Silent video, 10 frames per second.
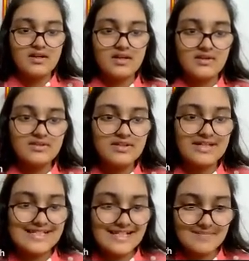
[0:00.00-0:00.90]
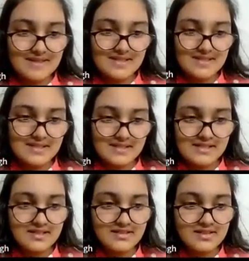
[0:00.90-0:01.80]
Now 36 pixels.
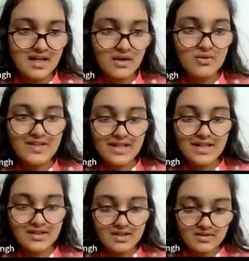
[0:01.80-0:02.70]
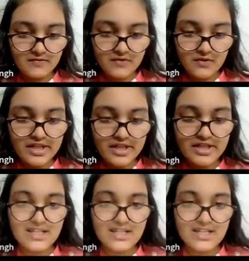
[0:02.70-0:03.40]
Now we float it to